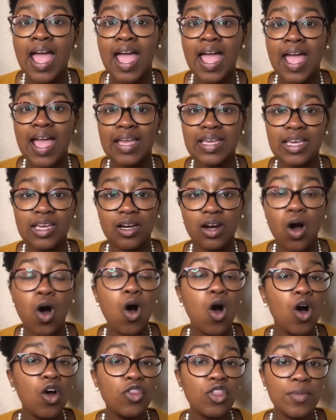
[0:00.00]
and get
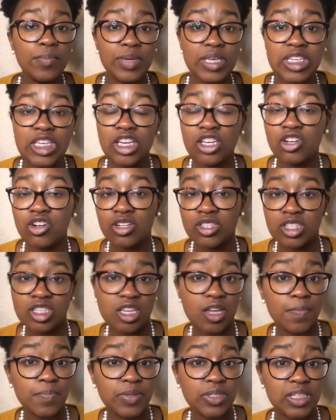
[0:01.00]
all the beginner
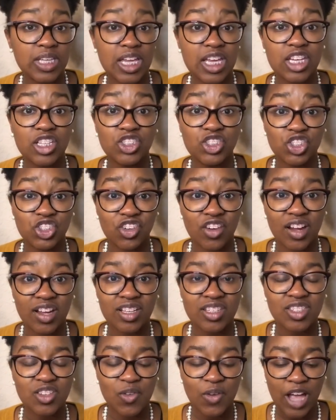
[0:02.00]
tips and
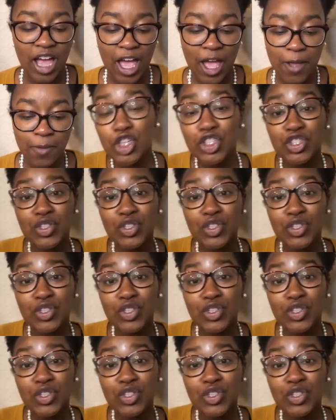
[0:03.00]
tricks, okay?